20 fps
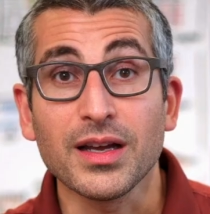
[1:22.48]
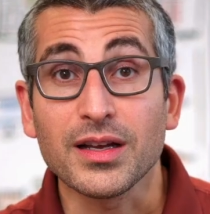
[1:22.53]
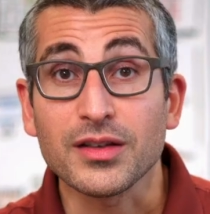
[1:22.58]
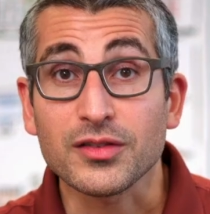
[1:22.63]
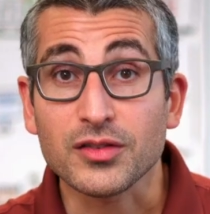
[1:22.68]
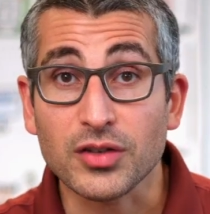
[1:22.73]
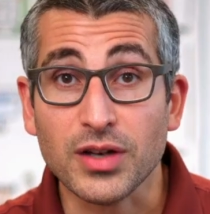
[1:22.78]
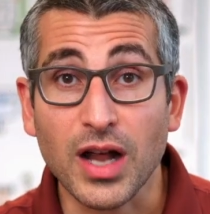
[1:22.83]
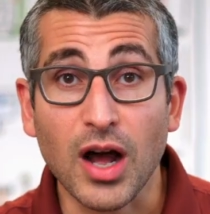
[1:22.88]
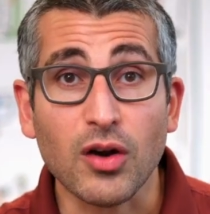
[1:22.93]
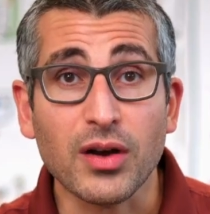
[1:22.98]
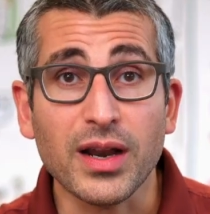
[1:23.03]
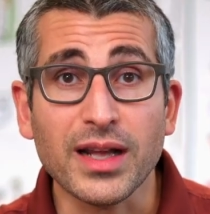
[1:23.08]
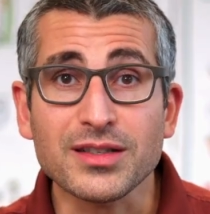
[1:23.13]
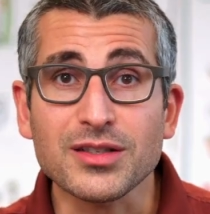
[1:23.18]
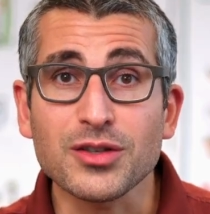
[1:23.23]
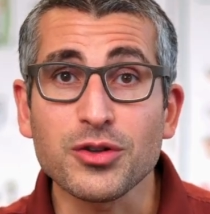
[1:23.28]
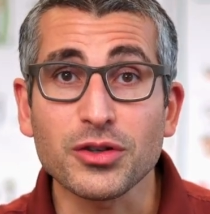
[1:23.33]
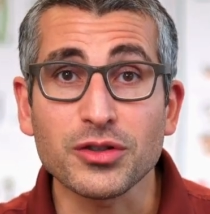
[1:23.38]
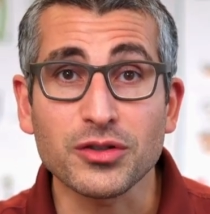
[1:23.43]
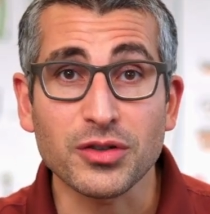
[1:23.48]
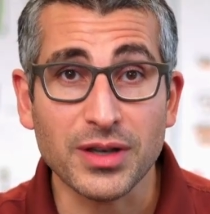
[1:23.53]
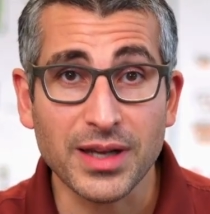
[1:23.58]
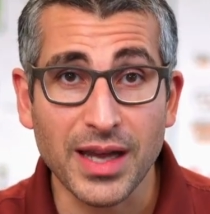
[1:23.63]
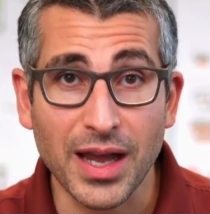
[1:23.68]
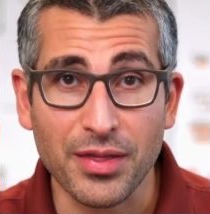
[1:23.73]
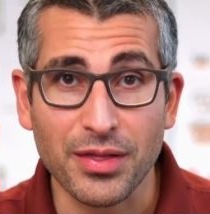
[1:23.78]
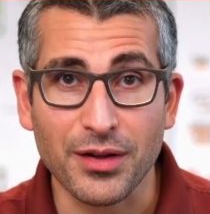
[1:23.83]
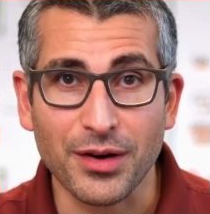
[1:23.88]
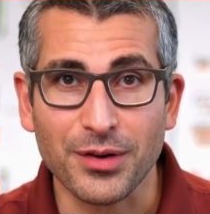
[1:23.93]
So now let's look
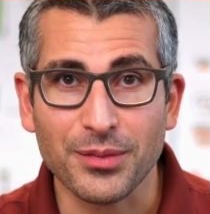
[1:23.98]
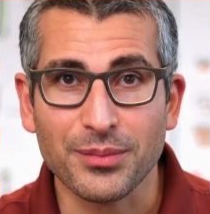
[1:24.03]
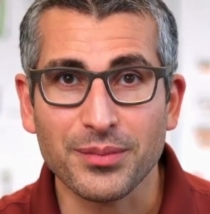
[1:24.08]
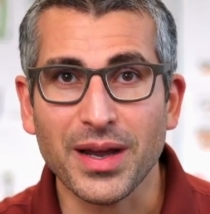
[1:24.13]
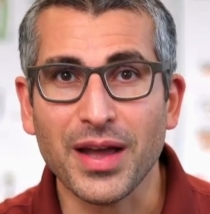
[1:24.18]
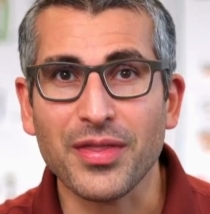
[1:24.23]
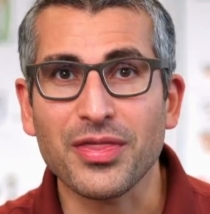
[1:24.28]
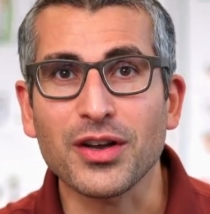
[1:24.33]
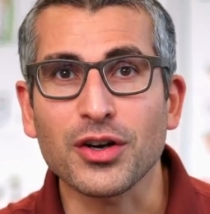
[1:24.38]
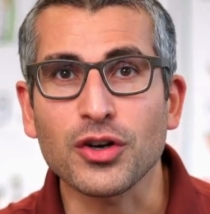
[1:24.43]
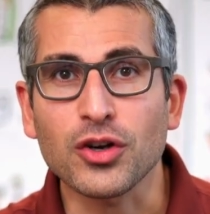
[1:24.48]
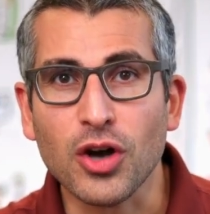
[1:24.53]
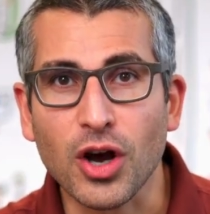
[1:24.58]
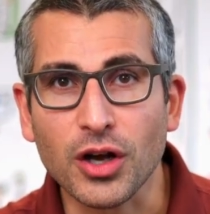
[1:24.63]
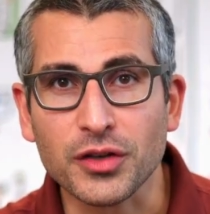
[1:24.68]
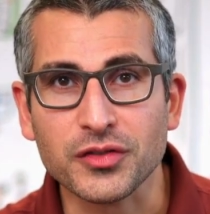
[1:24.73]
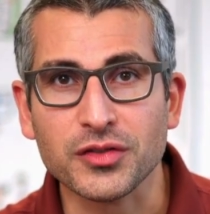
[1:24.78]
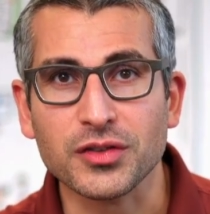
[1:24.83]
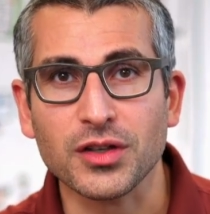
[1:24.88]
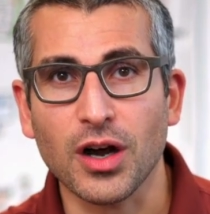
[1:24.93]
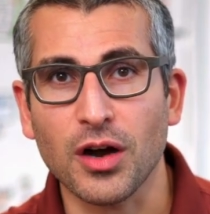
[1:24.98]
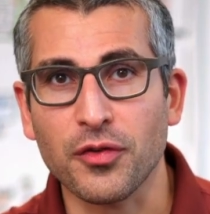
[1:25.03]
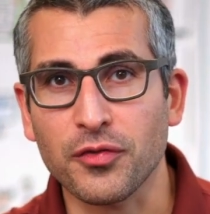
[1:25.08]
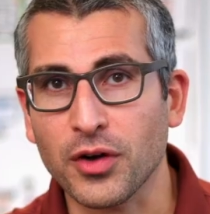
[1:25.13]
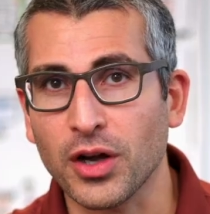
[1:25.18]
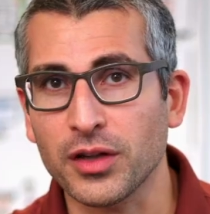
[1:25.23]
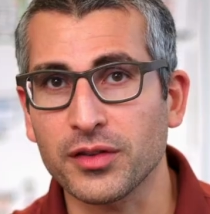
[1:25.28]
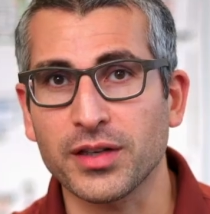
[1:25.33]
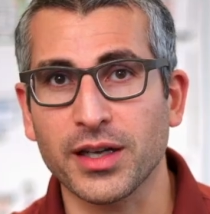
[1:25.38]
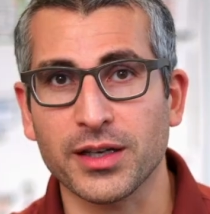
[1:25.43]
together at the cost of
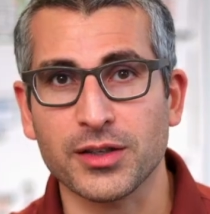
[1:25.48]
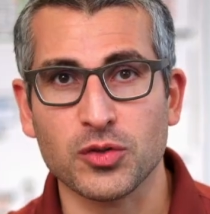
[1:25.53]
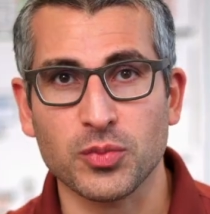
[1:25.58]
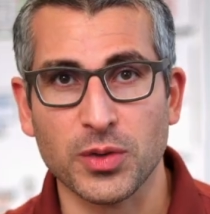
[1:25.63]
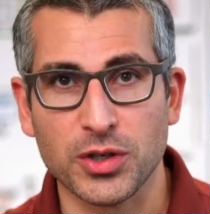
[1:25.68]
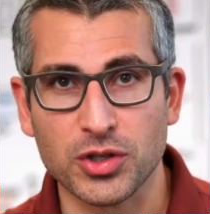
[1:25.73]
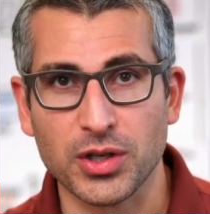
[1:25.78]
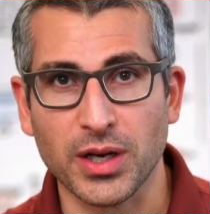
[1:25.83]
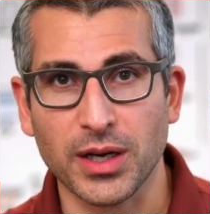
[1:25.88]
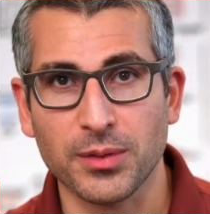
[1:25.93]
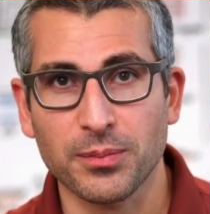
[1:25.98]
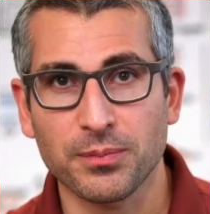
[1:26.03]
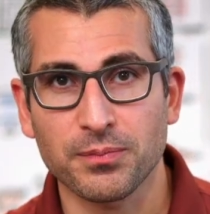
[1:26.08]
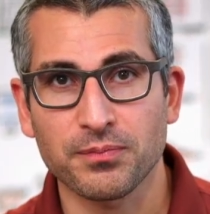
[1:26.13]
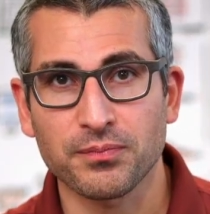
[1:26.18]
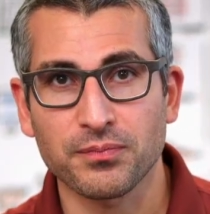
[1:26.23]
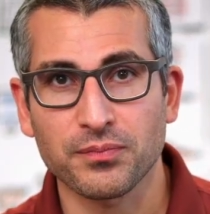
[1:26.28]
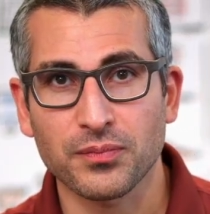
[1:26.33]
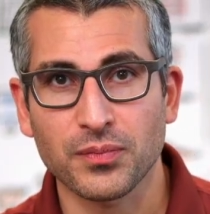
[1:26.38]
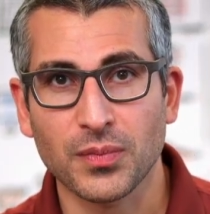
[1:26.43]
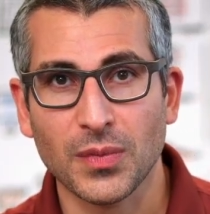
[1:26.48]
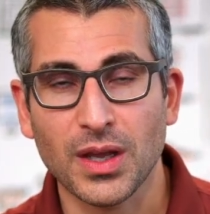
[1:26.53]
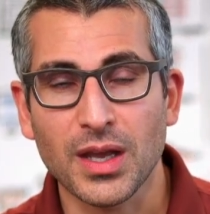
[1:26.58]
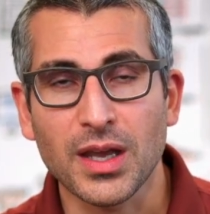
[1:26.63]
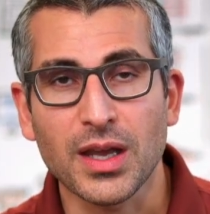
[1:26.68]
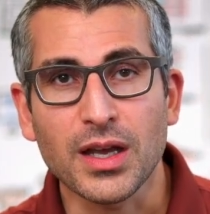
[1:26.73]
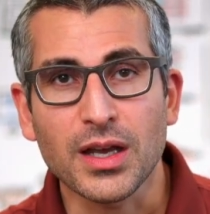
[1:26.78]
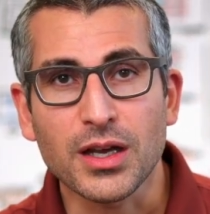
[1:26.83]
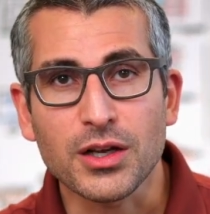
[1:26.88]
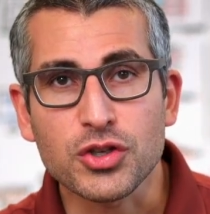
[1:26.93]
context switching.
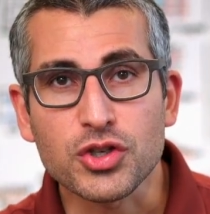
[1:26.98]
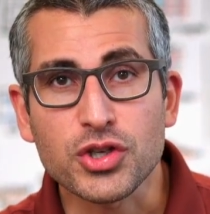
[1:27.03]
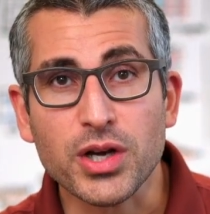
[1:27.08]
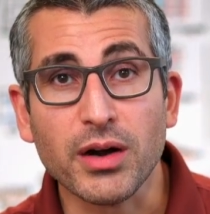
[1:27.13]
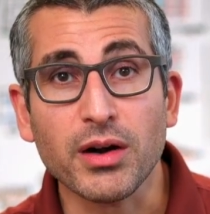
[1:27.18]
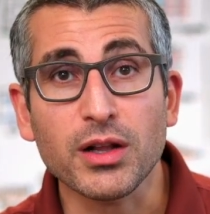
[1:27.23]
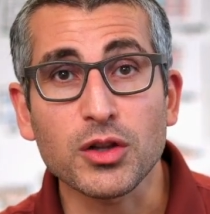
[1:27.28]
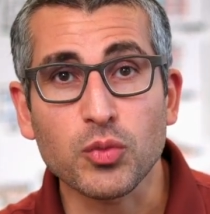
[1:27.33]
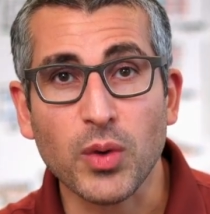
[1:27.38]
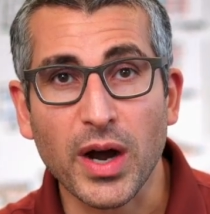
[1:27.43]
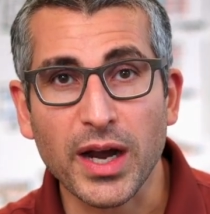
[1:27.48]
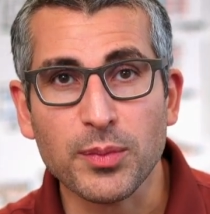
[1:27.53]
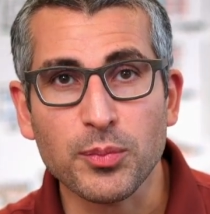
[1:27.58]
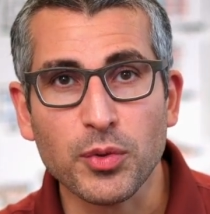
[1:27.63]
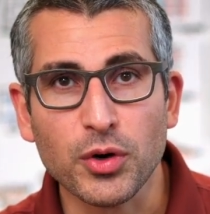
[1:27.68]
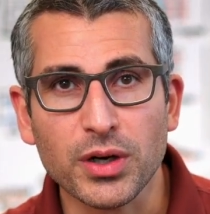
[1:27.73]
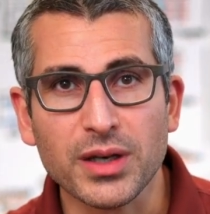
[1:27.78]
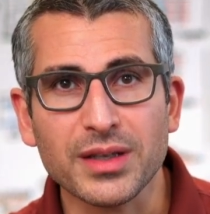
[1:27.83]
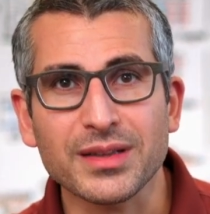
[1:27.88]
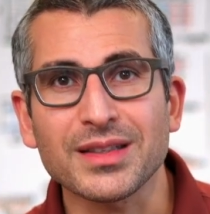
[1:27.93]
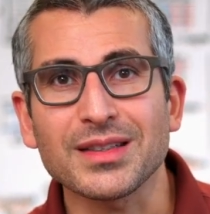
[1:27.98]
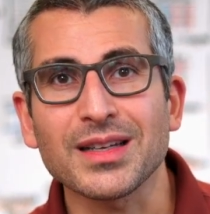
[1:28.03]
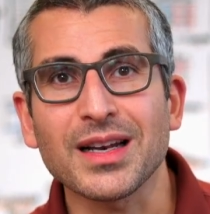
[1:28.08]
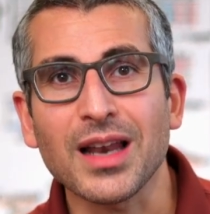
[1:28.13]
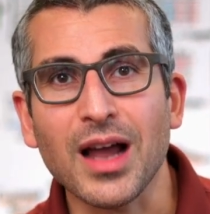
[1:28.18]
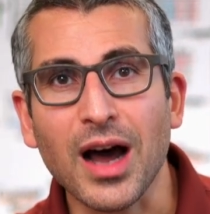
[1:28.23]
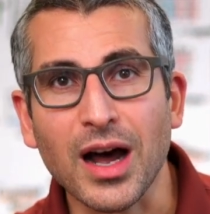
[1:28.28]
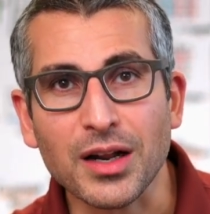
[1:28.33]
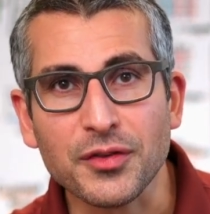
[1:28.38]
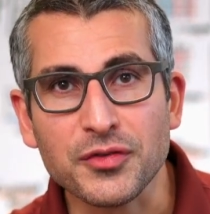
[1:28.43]
Gerald Weinberg did a
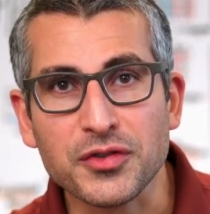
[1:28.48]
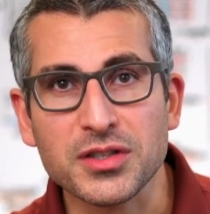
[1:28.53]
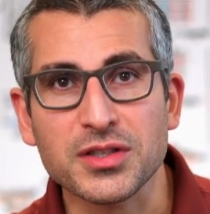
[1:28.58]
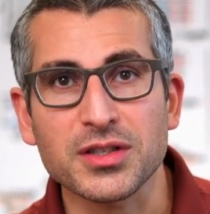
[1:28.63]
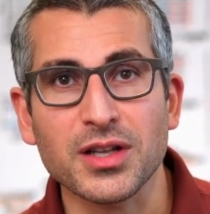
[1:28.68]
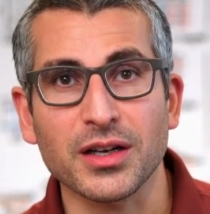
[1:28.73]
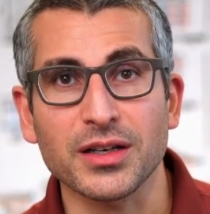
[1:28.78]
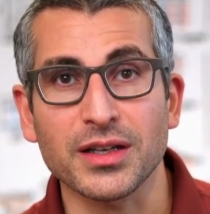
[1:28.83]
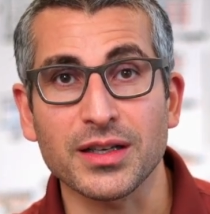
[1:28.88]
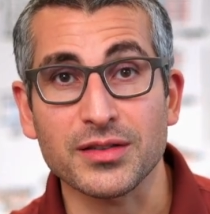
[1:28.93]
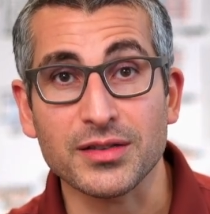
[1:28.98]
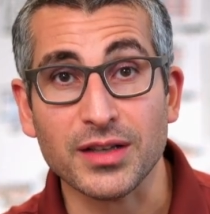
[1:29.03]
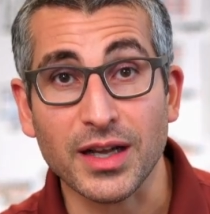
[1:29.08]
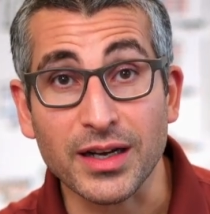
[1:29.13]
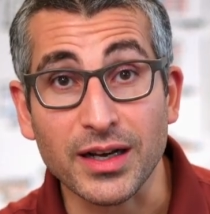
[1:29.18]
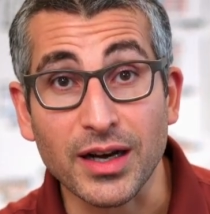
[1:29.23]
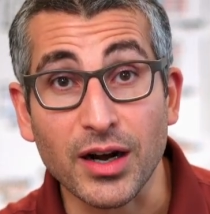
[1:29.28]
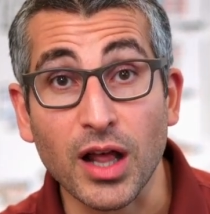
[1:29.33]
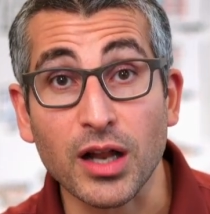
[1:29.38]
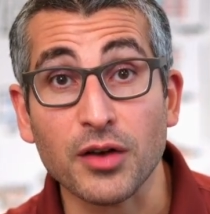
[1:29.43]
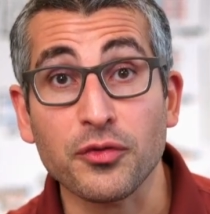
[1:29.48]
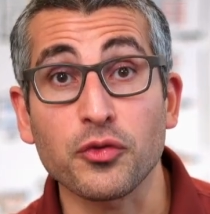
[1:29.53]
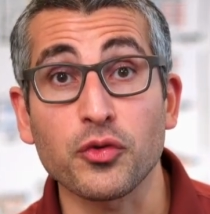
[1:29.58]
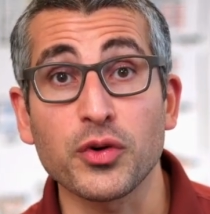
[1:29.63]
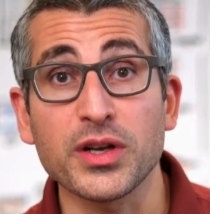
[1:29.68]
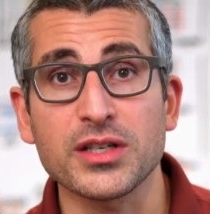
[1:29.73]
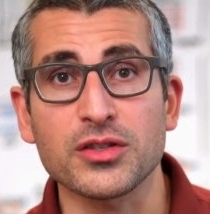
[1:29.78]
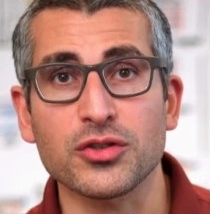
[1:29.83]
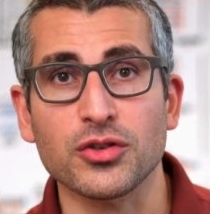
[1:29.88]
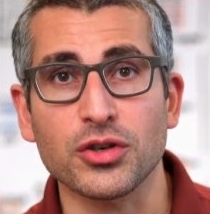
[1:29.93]
lot of studies and a lot of
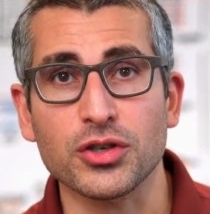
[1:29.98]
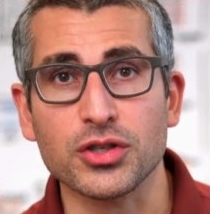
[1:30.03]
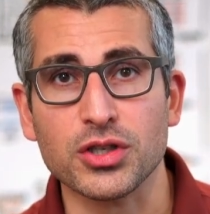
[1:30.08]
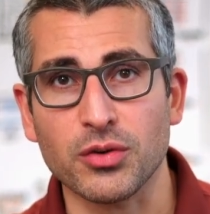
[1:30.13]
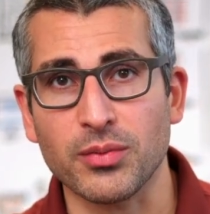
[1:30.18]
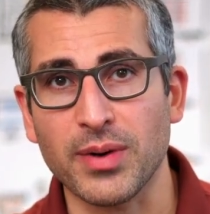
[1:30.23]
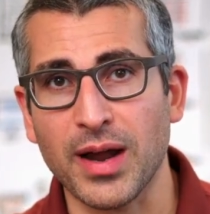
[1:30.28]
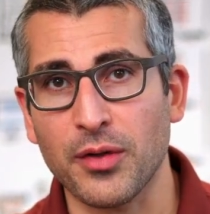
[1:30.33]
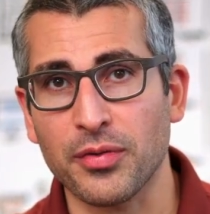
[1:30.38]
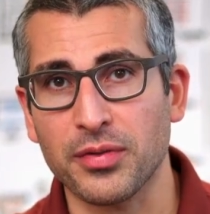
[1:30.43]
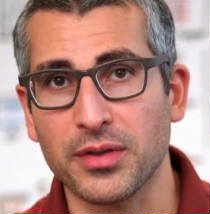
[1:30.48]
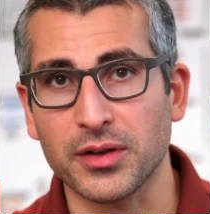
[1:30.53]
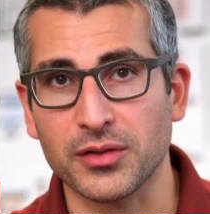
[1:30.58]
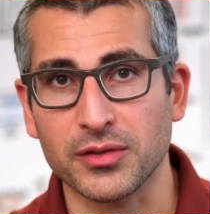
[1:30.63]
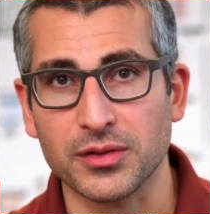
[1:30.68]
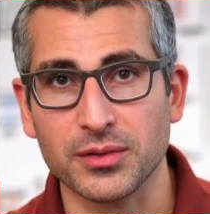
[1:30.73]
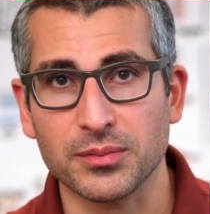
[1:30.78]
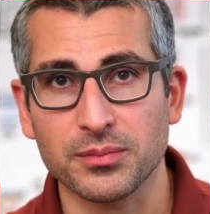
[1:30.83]
research around this.